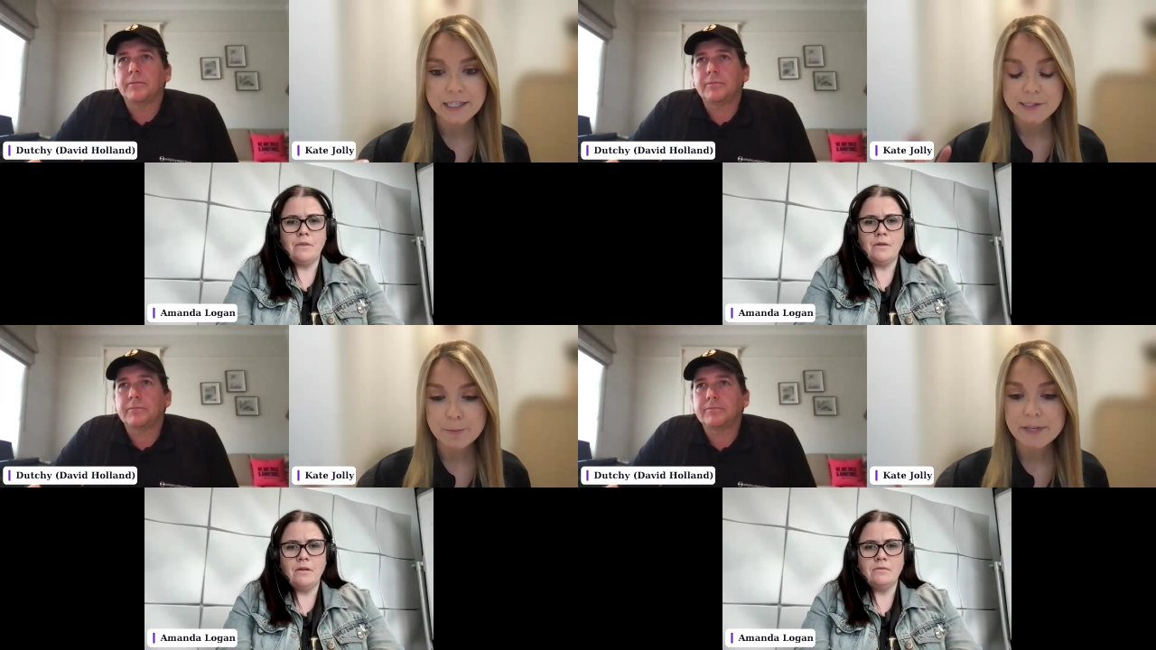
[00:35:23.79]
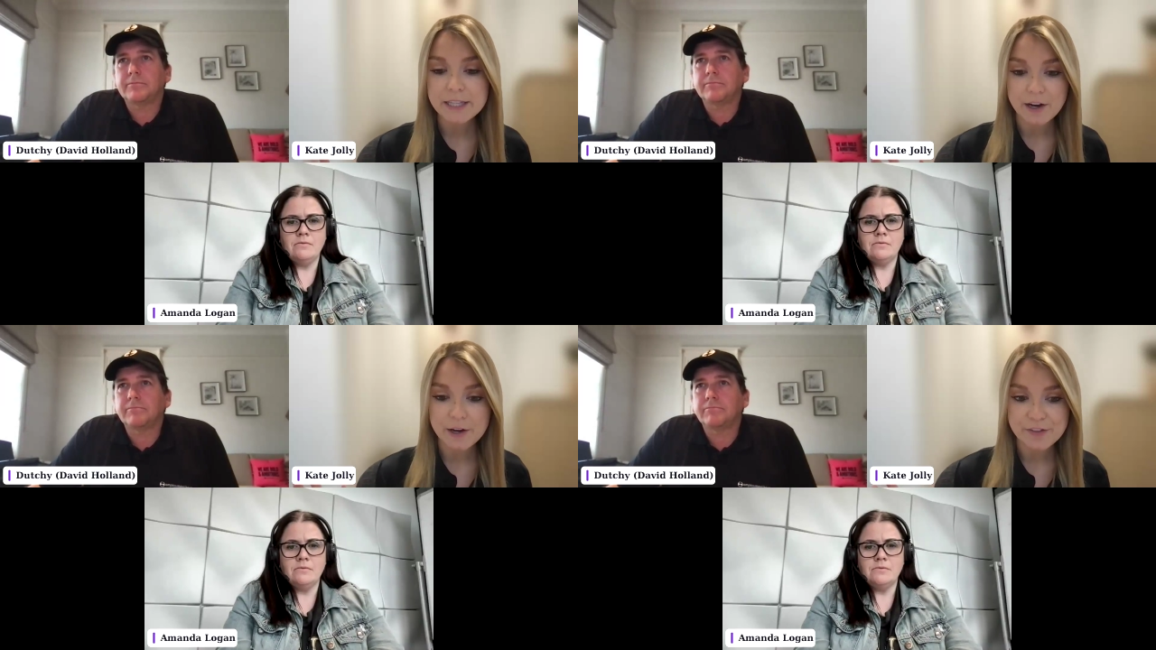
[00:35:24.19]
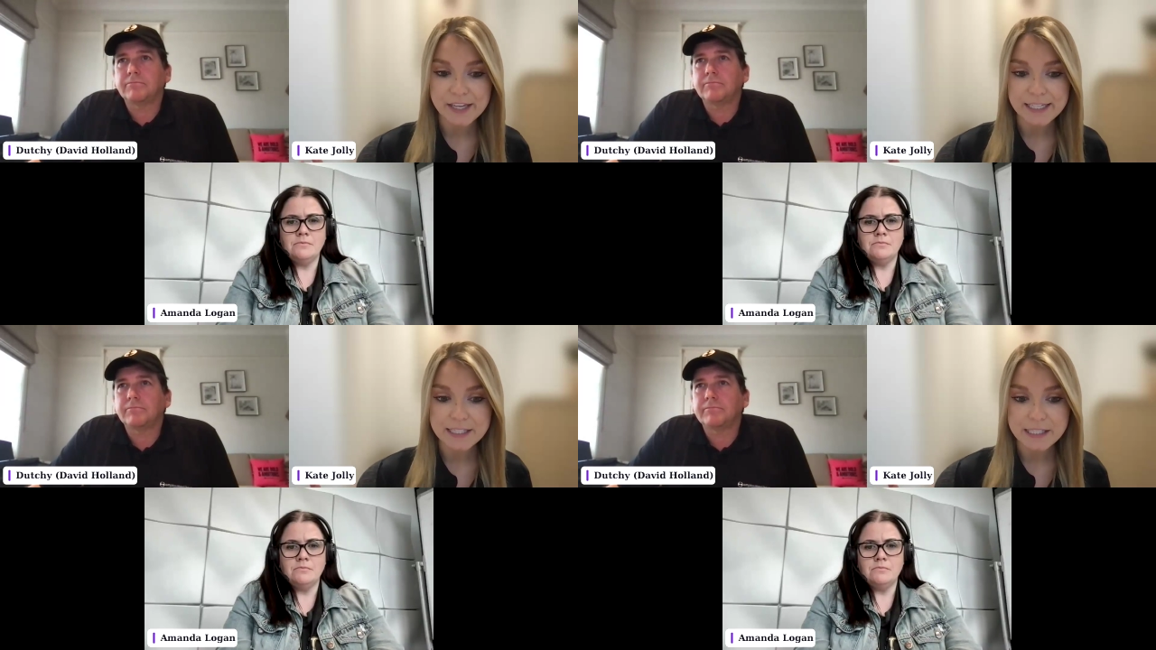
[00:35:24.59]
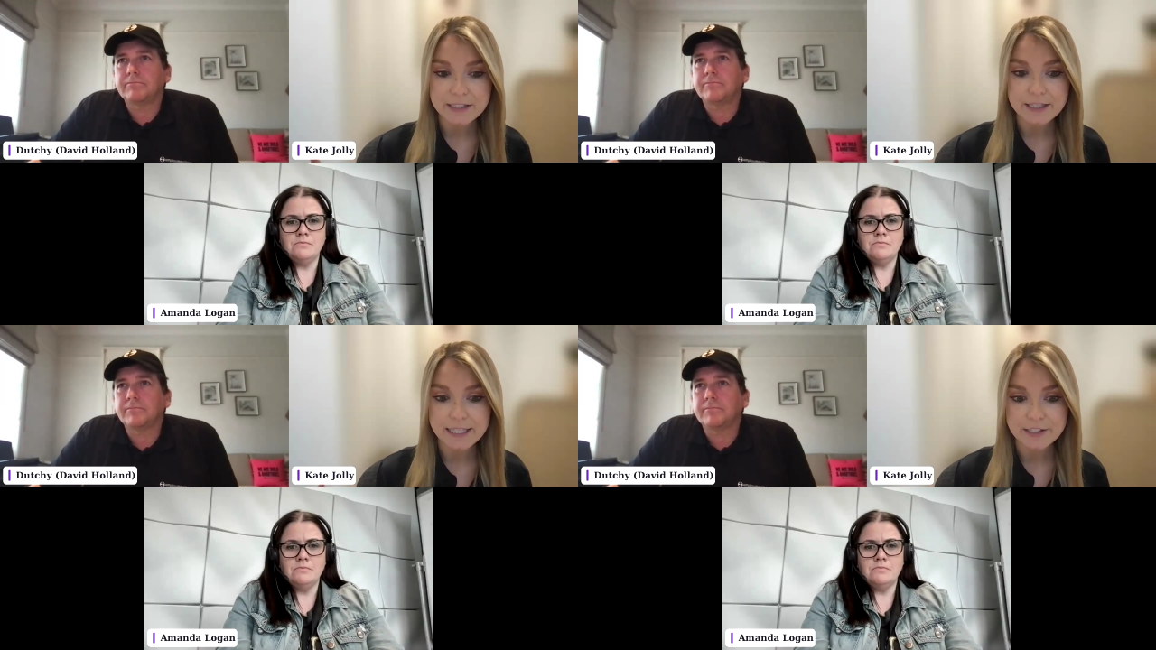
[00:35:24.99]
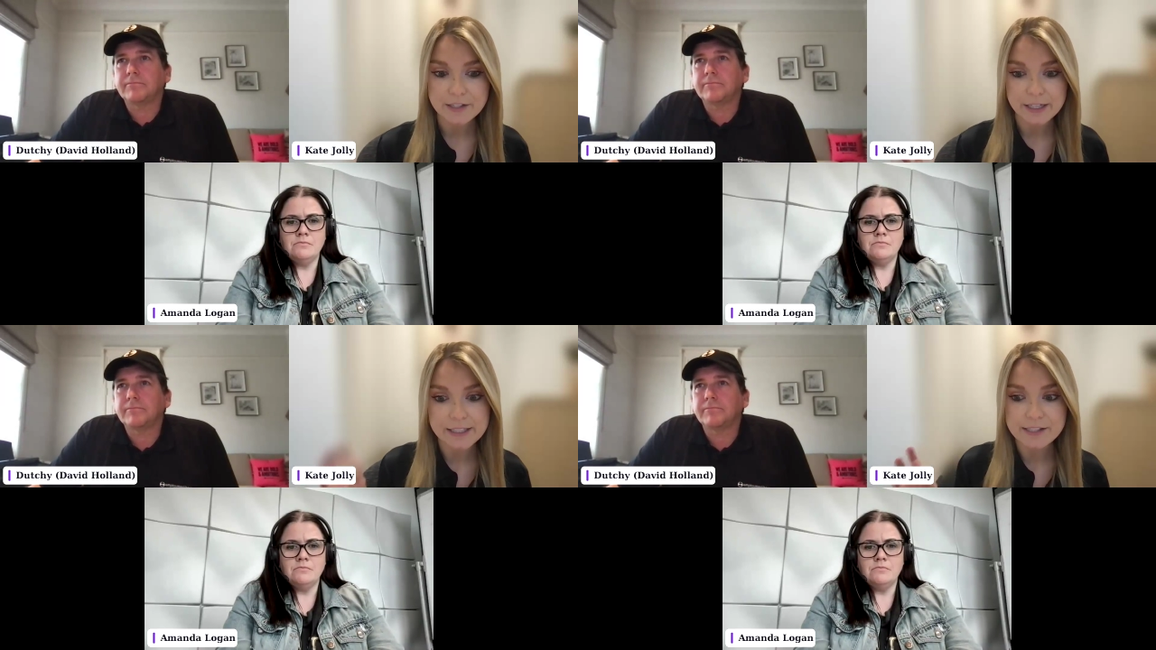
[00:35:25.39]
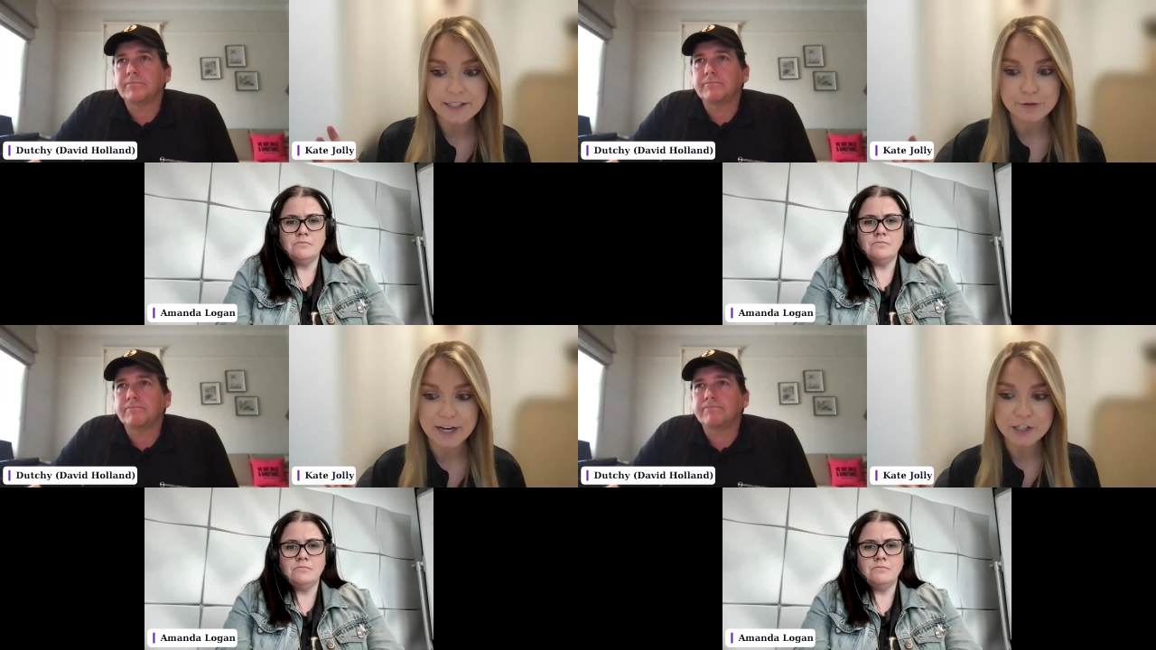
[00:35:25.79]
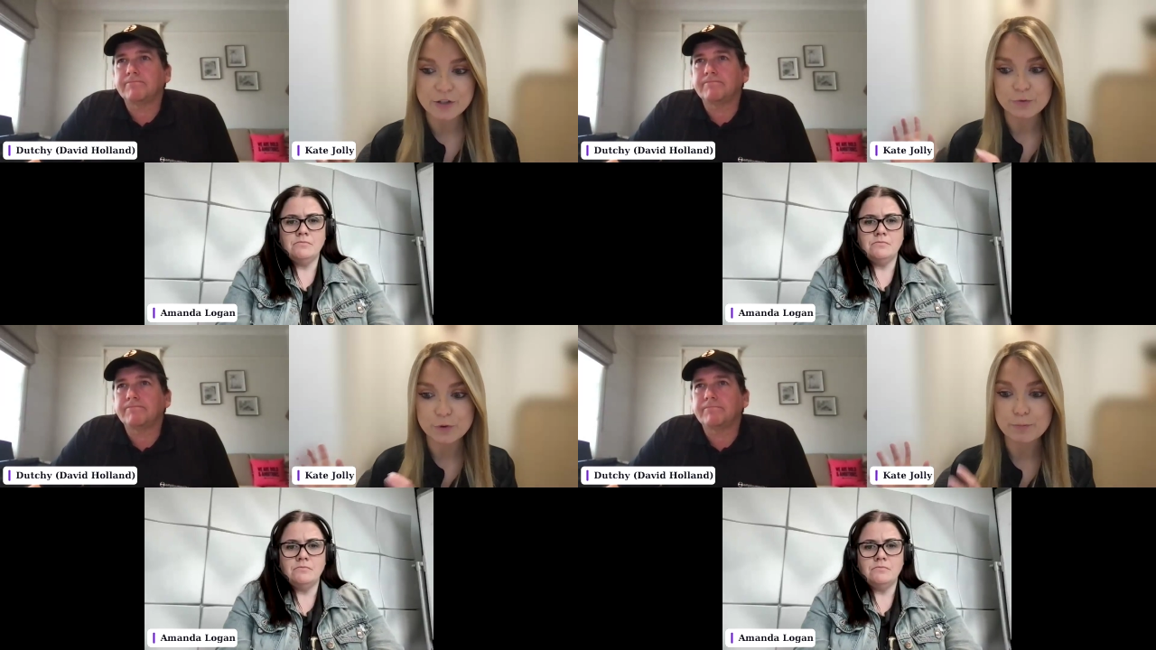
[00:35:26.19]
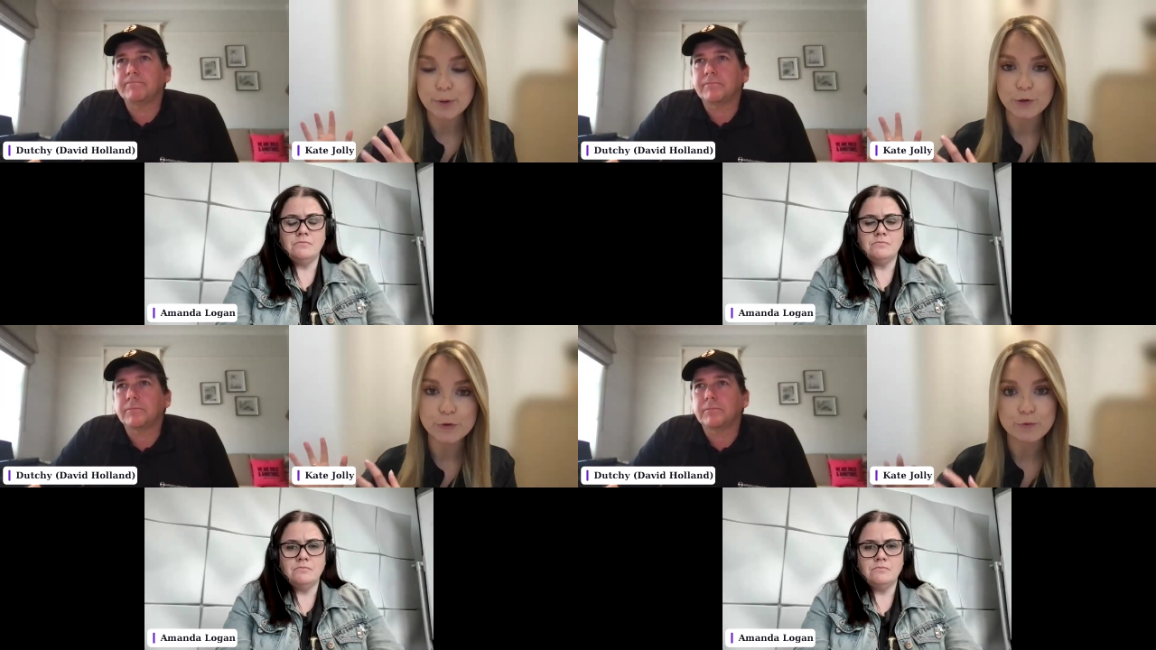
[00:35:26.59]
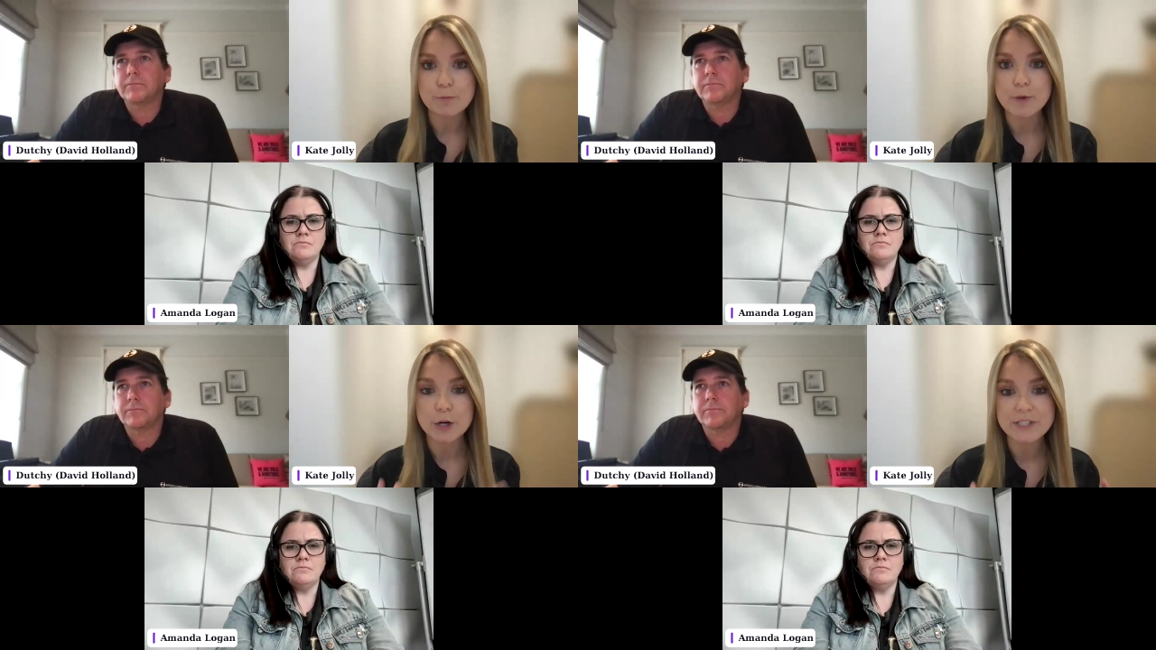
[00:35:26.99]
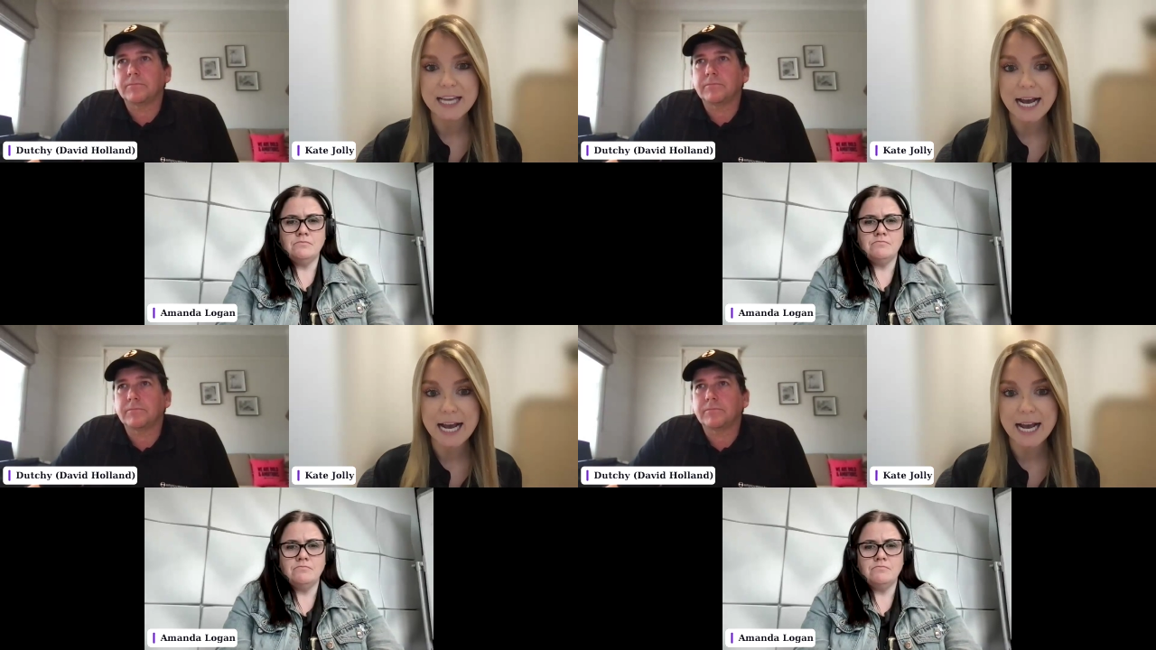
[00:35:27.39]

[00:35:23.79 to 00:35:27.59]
Speaker 1: Something that I think is, is a consideration for both remote